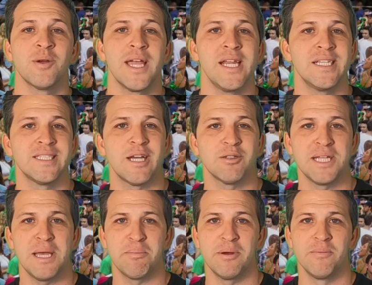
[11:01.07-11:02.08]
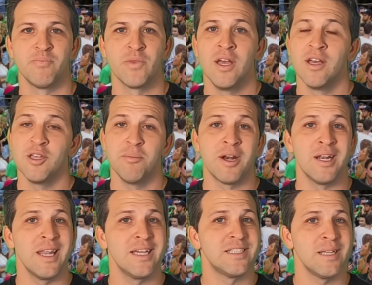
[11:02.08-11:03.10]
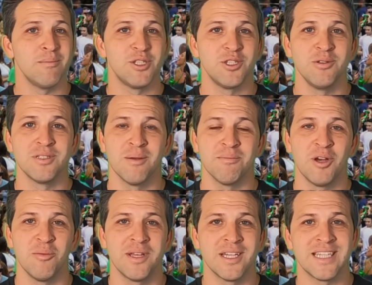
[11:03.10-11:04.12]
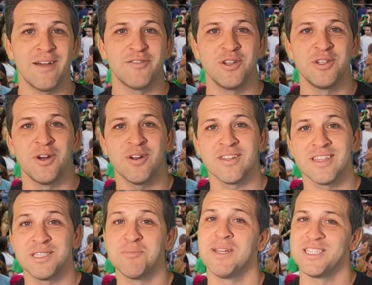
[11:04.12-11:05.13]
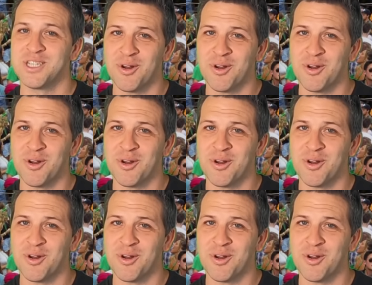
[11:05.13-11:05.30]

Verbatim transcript: located in South Tampa. You better lace them shoes up though because after dark, this place